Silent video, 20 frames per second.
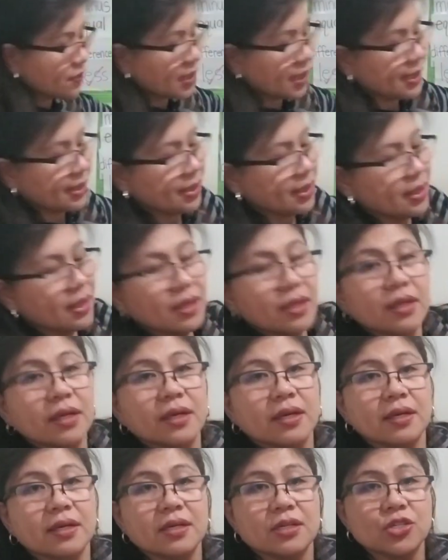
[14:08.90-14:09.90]
one,
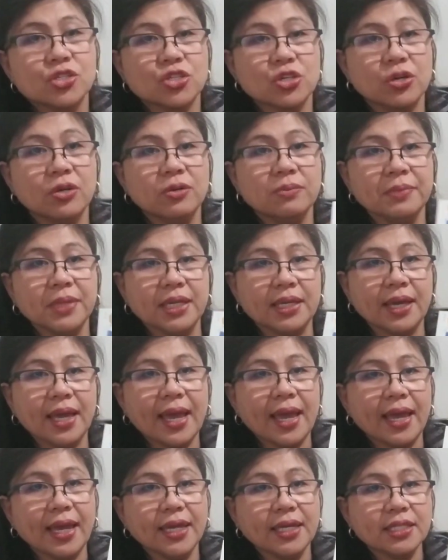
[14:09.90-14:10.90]
show me
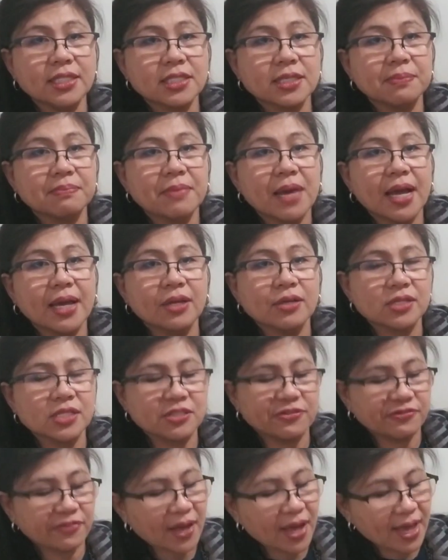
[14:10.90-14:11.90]
8 minus
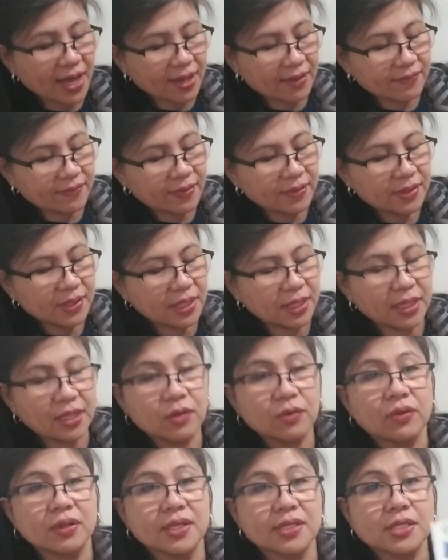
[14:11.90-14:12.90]
5
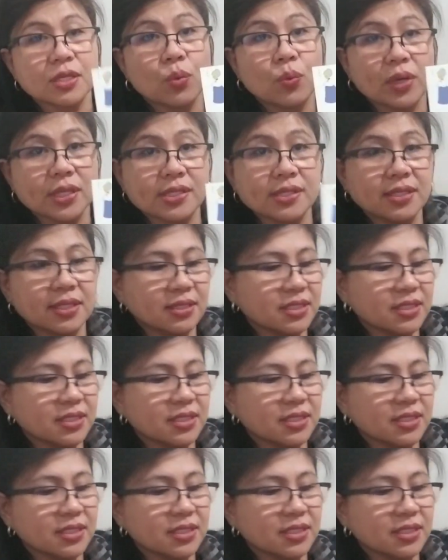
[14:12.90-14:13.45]
equals, what's the